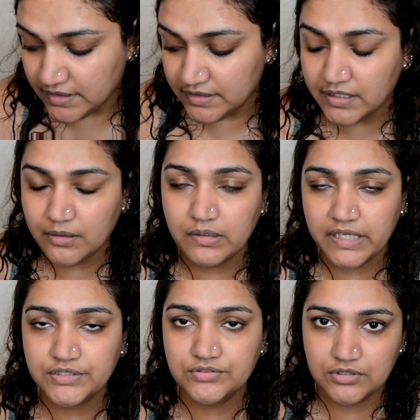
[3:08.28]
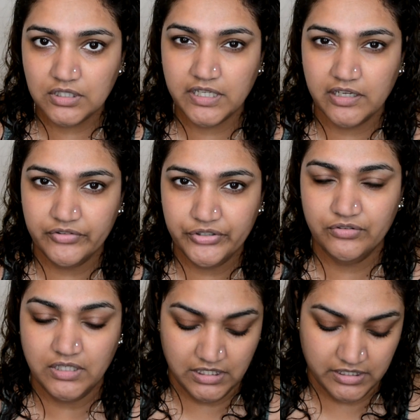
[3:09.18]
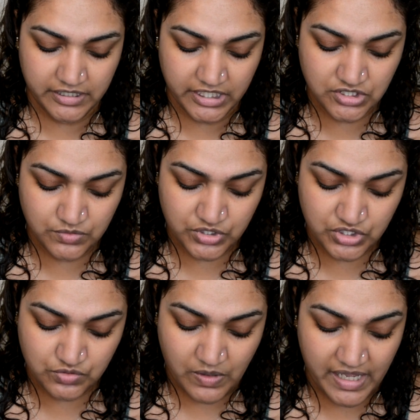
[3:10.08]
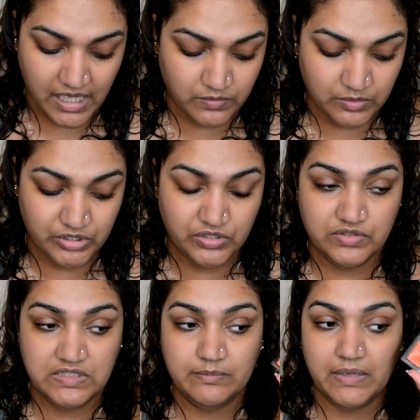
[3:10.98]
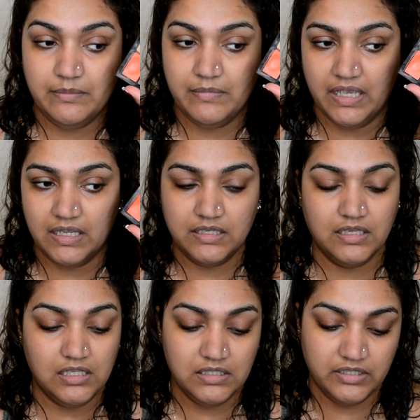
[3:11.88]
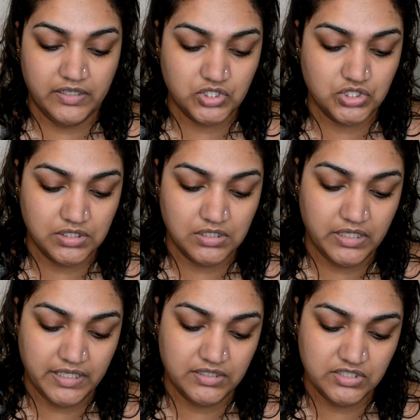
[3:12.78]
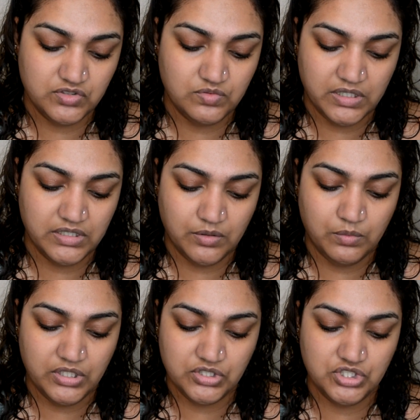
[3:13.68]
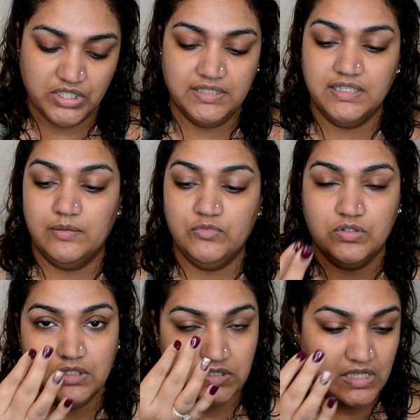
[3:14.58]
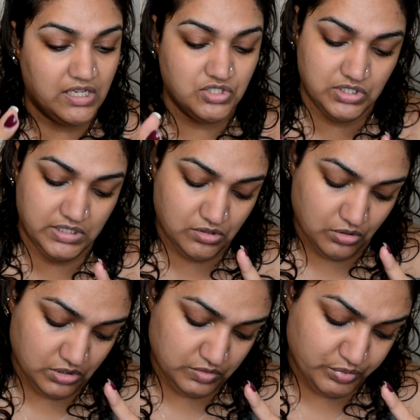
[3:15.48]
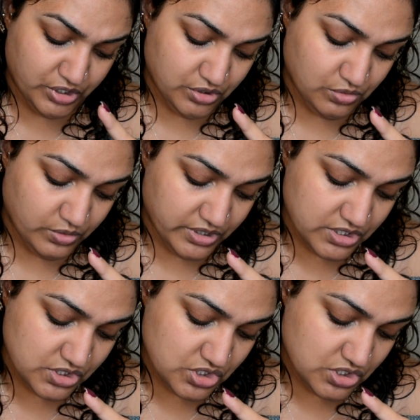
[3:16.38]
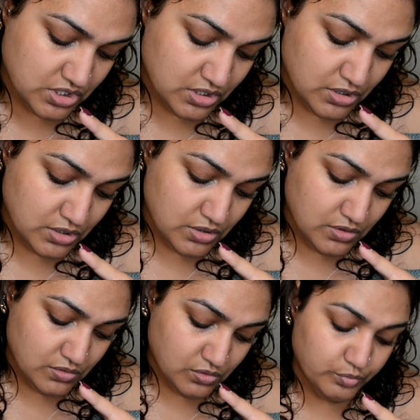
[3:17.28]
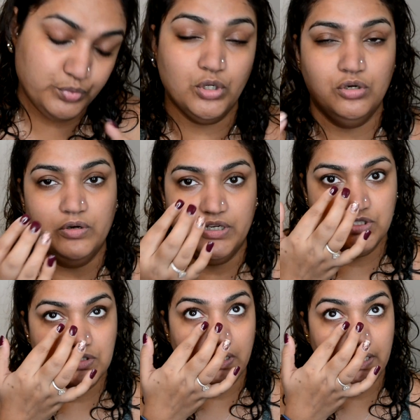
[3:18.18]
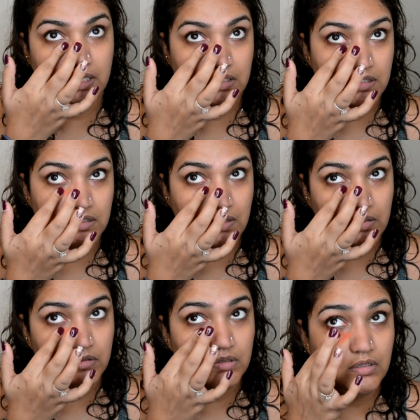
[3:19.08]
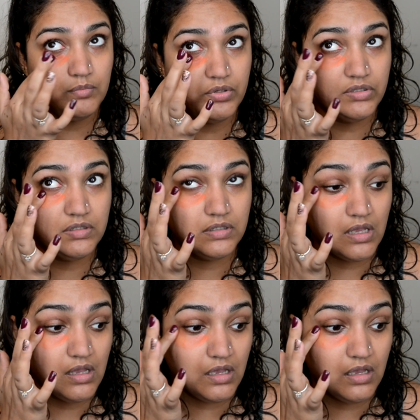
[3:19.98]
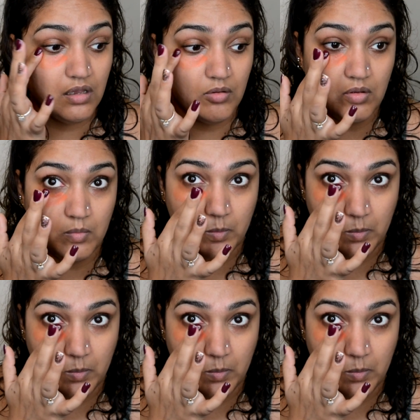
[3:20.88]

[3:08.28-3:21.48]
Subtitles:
Now I do not have a new color correction, which is why I will be using my MAC color correction, and this one, the one shade that I'm using, is actually called Burnt Orange. Pure Orange, sorry. So I'm just gonna put some,